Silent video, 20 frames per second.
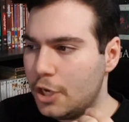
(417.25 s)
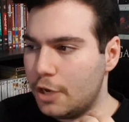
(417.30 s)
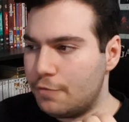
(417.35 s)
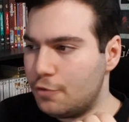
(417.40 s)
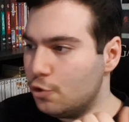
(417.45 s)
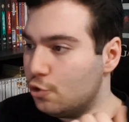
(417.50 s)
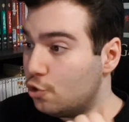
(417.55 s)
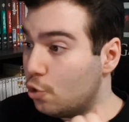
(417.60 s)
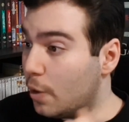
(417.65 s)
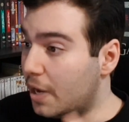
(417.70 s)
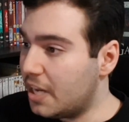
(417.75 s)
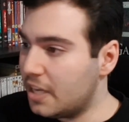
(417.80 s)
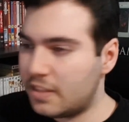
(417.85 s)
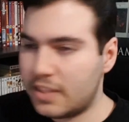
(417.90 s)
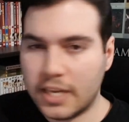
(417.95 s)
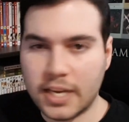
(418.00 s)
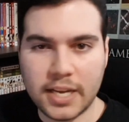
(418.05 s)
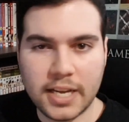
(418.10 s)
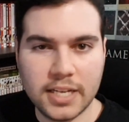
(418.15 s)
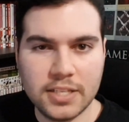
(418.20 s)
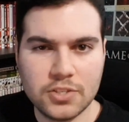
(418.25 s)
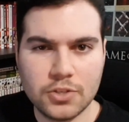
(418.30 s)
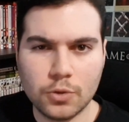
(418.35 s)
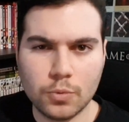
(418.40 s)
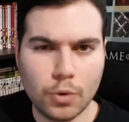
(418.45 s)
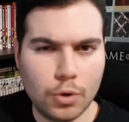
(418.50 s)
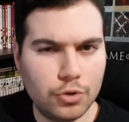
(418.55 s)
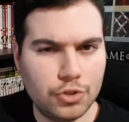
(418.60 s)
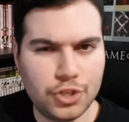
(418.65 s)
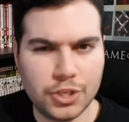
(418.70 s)
if you do anything against
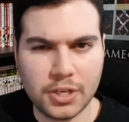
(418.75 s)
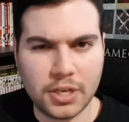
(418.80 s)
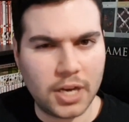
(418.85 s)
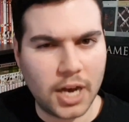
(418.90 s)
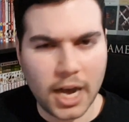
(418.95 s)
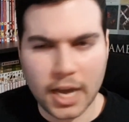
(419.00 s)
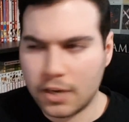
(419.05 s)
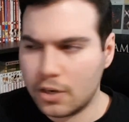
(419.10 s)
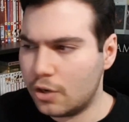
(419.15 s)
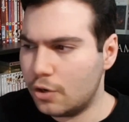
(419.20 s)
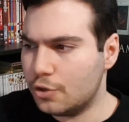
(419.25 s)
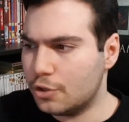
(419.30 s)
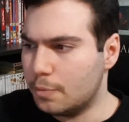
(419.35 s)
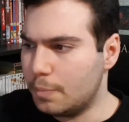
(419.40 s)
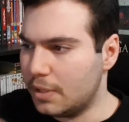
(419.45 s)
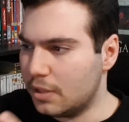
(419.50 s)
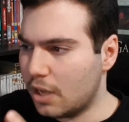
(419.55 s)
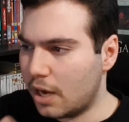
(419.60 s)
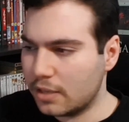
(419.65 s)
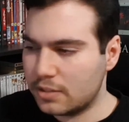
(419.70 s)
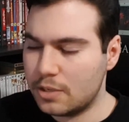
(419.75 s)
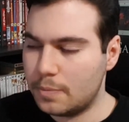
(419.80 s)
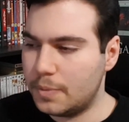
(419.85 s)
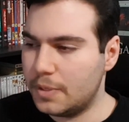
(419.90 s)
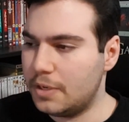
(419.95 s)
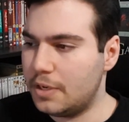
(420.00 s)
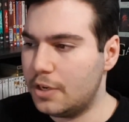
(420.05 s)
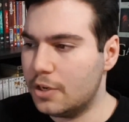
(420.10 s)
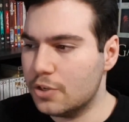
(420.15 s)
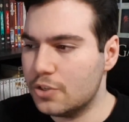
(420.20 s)
Orochi and Kaido, you're gonna be locked up
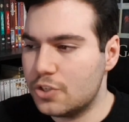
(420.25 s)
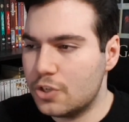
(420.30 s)
in here.